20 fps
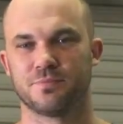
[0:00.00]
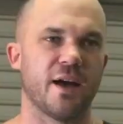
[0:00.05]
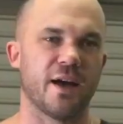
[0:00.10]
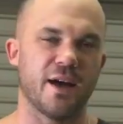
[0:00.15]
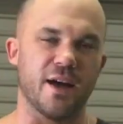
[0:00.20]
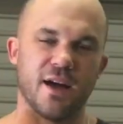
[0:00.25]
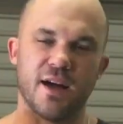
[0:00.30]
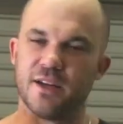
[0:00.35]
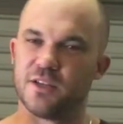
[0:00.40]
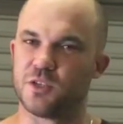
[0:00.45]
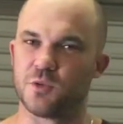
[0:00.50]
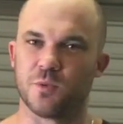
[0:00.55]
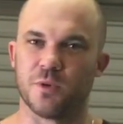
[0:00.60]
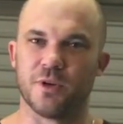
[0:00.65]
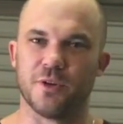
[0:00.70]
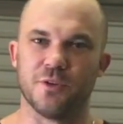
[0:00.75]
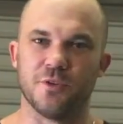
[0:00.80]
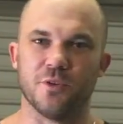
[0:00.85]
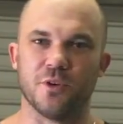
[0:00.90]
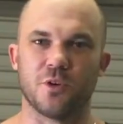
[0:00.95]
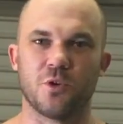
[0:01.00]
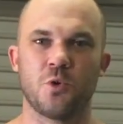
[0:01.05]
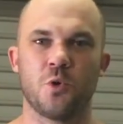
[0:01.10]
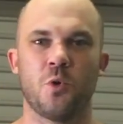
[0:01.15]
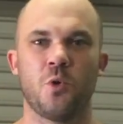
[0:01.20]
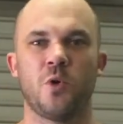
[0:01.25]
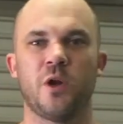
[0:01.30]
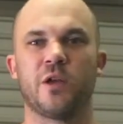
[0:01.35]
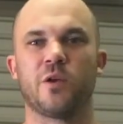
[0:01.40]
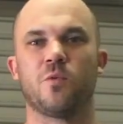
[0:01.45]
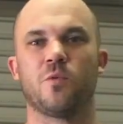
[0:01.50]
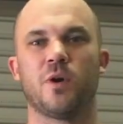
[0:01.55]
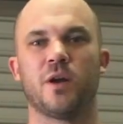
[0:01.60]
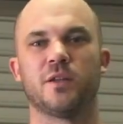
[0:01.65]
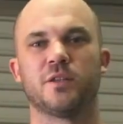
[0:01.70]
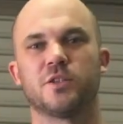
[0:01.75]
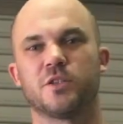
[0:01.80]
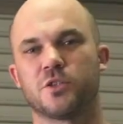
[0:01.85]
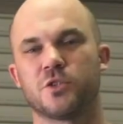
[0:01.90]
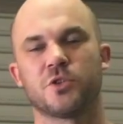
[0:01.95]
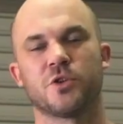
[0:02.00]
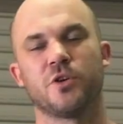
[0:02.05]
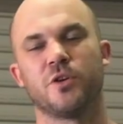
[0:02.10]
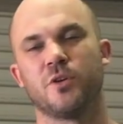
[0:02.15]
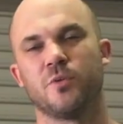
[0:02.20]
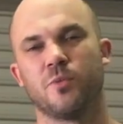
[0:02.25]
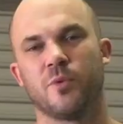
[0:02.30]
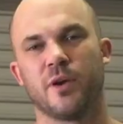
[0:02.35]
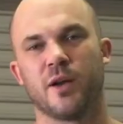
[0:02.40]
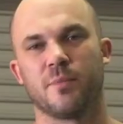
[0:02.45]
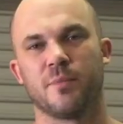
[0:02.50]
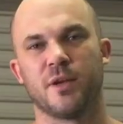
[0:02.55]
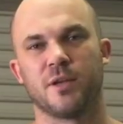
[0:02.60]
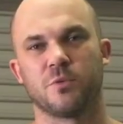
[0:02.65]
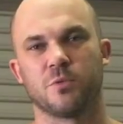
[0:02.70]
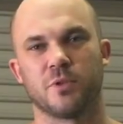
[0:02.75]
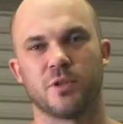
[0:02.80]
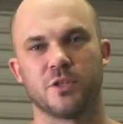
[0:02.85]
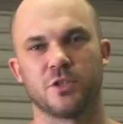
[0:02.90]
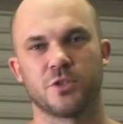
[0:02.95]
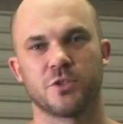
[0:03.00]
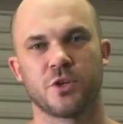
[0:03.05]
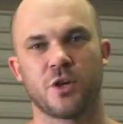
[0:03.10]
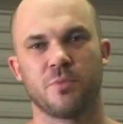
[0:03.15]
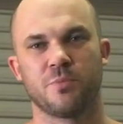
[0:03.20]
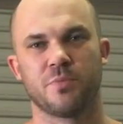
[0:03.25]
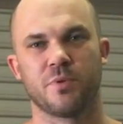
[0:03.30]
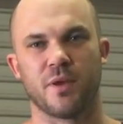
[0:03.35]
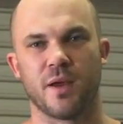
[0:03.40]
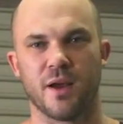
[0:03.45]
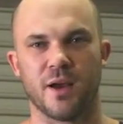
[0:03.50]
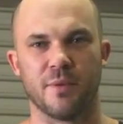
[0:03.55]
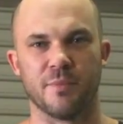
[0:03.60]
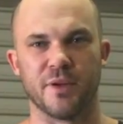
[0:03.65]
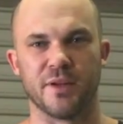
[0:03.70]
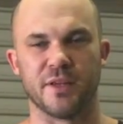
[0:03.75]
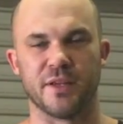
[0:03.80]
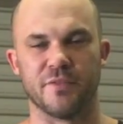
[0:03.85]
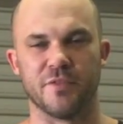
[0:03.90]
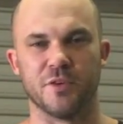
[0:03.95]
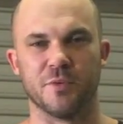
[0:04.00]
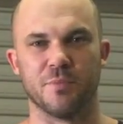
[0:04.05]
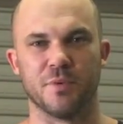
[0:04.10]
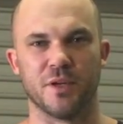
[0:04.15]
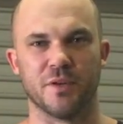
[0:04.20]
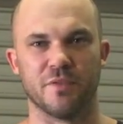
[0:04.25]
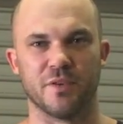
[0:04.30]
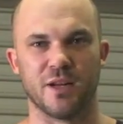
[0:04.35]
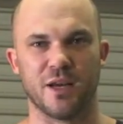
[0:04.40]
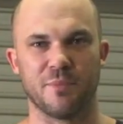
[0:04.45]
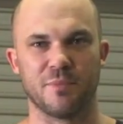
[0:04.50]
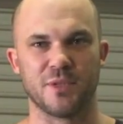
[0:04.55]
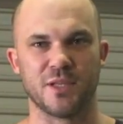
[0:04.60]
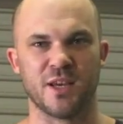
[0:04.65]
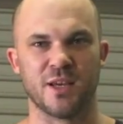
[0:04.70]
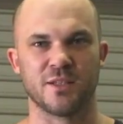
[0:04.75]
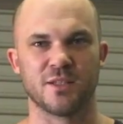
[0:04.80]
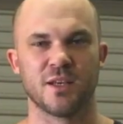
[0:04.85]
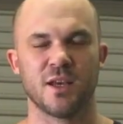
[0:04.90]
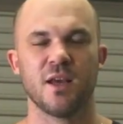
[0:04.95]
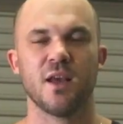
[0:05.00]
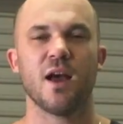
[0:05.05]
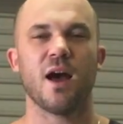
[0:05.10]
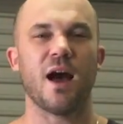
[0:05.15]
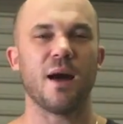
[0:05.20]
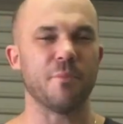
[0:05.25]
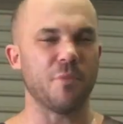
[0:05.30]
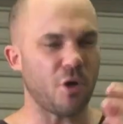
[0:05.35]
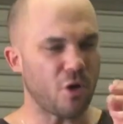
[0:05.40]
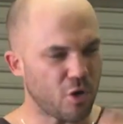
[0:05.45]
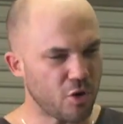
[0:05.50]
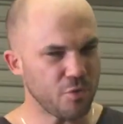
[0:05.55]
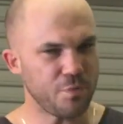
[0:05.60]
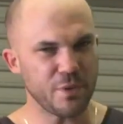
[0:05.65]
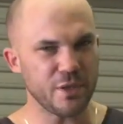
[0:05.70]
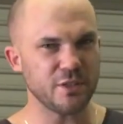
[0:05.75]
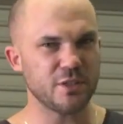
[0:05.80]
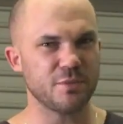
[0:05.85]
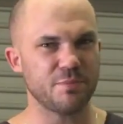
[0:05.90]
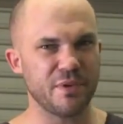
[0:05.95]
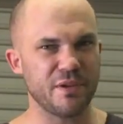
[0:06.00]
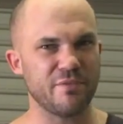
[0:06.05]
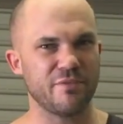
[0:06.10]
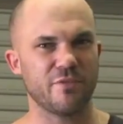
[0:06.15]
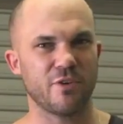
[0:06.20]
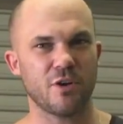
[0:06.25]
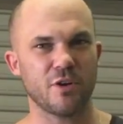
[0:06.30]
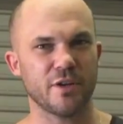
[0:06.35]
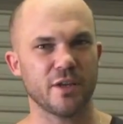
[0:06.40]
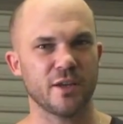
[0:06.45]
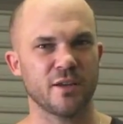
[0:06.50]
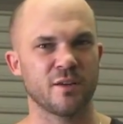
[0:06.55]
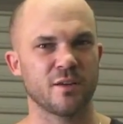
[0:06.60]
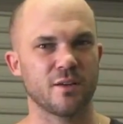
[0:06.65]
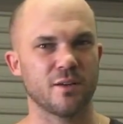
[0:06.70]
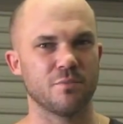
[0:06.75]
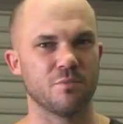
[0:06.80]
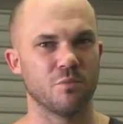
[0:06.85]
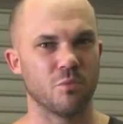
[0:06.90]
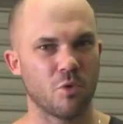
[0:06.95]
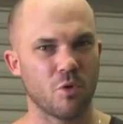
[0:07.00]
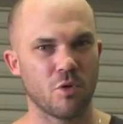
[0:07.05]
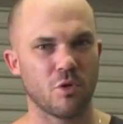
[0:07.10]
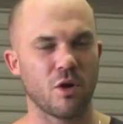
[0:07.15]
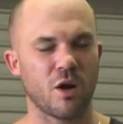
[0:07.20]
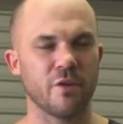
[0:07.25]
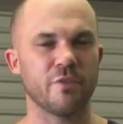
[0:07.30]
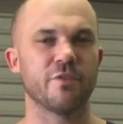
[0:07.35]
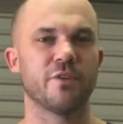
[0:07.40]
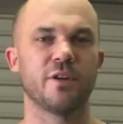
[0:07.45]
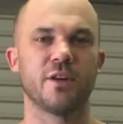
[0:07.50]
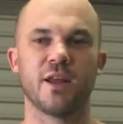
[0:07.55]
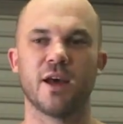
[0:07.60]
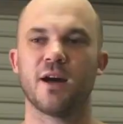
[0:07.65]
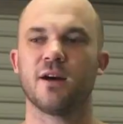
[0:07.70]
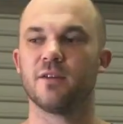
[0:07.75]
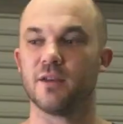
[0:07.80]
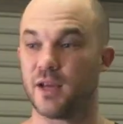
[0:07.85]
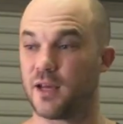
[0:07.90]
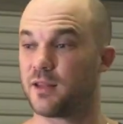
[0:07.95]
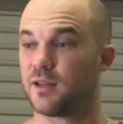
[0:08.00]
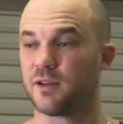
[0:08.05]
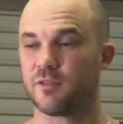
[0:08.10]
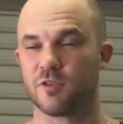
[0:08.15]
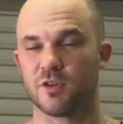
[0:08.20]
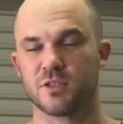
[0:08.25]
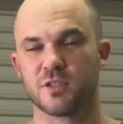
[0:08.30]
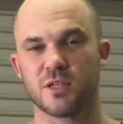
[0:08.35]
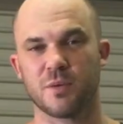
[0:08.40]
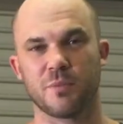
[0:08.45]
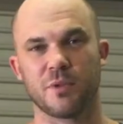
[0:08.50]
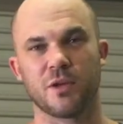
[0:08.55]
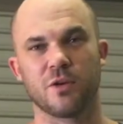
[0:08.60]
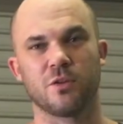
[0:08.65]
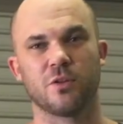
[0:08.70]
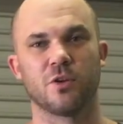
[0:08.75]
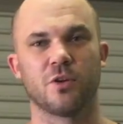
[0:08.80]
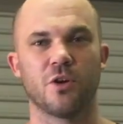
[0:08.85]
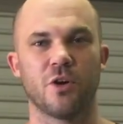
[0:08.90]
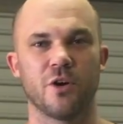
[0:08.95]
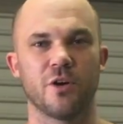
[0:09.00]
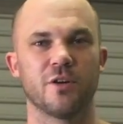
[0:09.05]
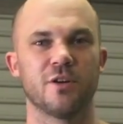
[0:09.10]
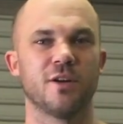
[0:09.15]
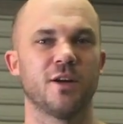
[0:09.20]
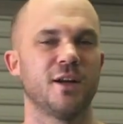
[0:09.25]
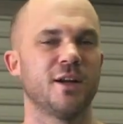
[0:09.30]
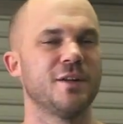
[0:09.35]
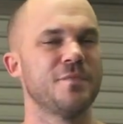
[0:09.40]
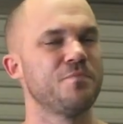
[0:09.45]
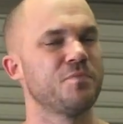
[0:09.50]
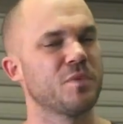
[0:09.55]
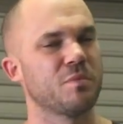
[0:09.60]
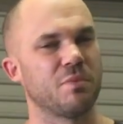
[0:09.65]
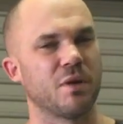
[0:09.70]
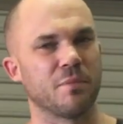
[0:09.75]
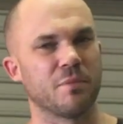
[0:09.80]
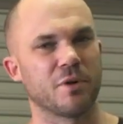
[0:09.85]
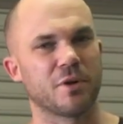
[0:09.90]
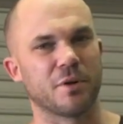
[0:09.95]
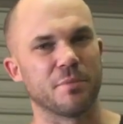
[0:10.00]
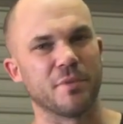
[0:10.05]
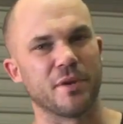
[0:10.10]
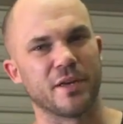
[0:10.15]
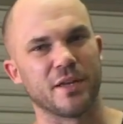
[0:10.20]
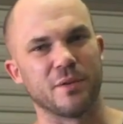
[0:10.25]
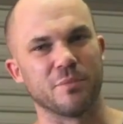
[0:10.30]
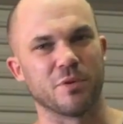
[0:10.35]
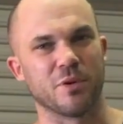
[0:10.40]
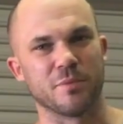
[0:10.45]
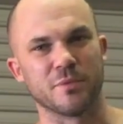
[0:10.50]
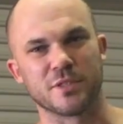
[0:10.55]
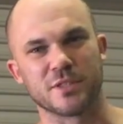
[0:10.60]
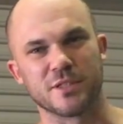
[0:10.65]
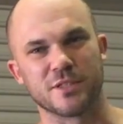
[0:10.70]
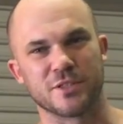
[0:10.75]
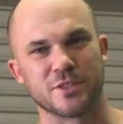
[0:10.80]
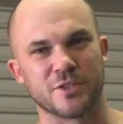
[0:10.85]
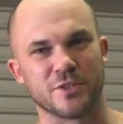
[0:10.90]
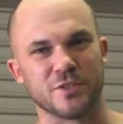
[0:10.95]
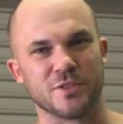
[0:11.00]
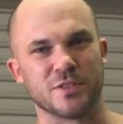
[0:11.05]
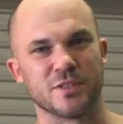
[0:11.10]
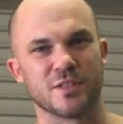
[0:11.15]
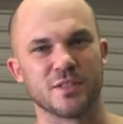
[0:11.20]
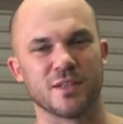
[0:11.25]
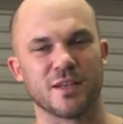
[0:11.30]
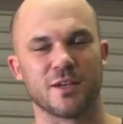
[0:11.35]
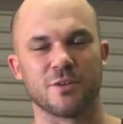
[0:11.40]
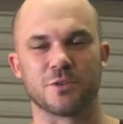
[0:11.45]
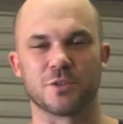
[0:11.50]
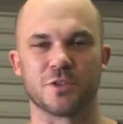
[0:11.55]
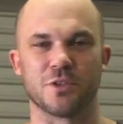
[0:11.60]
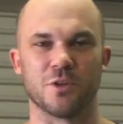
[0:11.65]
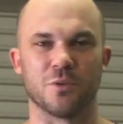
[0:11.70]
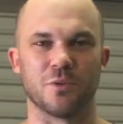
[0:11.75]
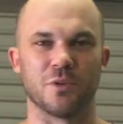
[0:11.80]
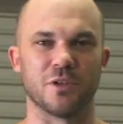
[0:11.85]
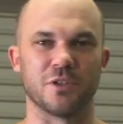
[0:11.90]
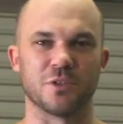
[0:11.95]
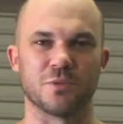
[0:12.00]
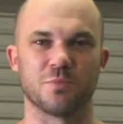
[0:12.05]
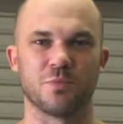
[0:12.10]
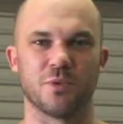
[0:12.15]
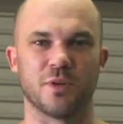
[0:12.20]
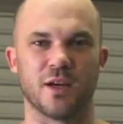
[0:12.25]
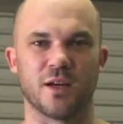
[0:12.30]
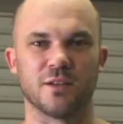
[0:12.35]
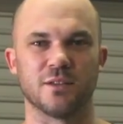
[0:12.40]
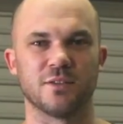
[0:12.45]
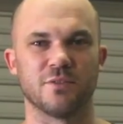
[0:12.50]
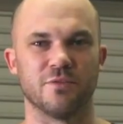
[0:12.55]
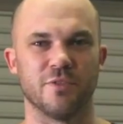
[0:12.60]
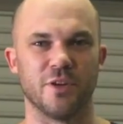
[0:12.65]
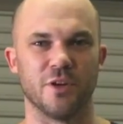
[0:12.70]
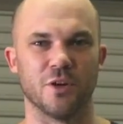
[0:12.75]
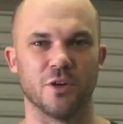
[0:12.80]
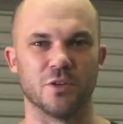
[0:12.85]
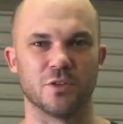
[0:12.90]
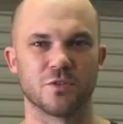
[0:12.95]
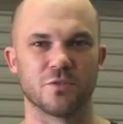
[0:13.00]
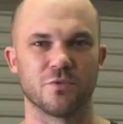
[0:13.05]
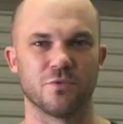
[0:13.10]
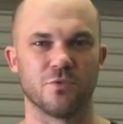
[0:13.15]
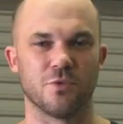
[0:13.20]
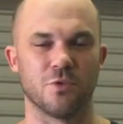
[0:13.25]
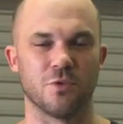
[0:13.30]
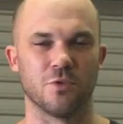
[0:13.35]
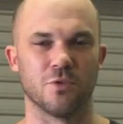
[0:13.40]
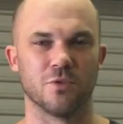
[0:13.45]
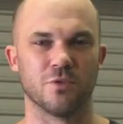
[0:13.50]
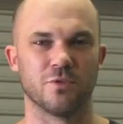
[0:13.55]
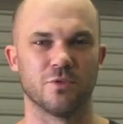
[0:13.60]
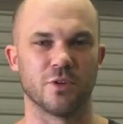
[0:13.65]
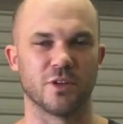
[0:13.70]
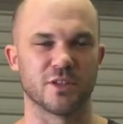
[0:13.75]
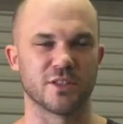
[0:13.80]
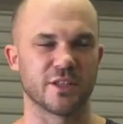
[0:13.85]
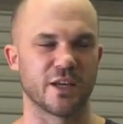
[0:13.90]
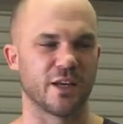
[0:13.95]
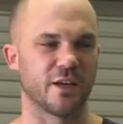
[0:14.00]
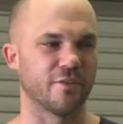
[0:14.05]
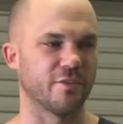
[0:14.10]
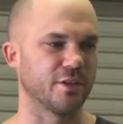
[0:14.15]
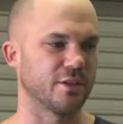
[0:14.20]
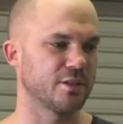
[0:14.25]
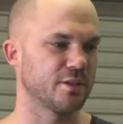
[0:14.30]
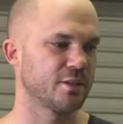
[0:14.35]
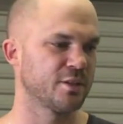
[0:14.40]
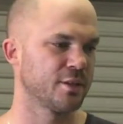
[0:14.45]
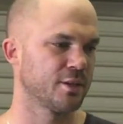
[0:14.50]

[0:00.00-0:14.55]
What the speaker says: I just want to do a quick one to show you where I'm at with the shop and give you a bit of an update. I'm hoping to be vlogging more often now that I've got something on the go, but I'm not going to make any promises because I also don't want to just put out videos for the sake of it.